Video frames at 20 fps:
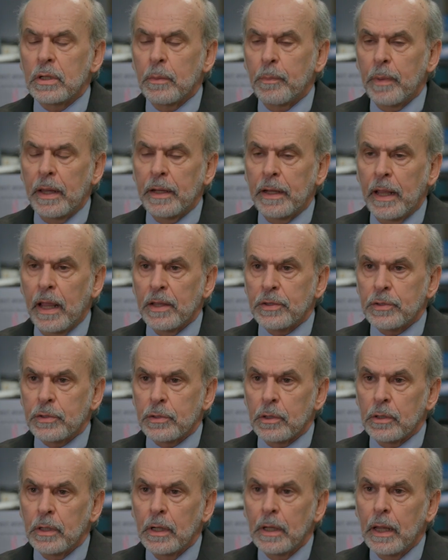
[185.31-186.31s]
a debate
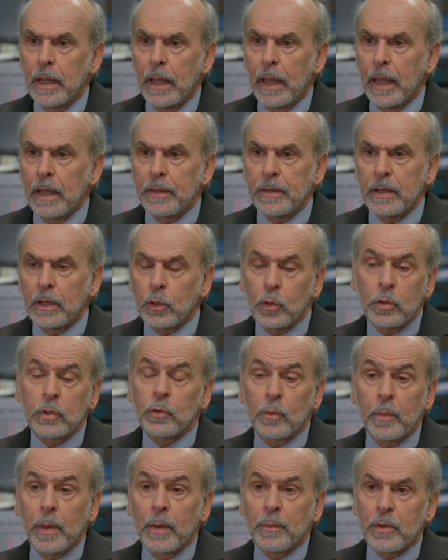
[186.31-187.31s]
answer and then
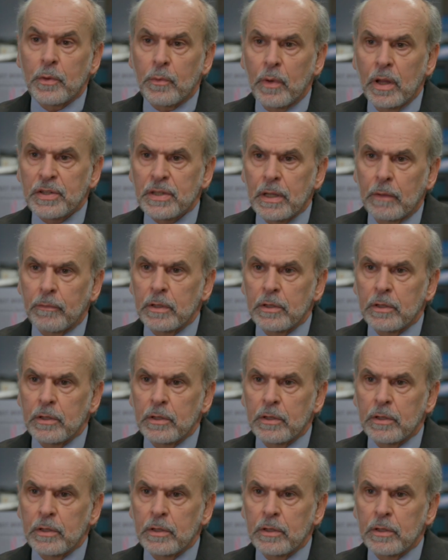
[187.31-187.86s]
couldn't remember the rest of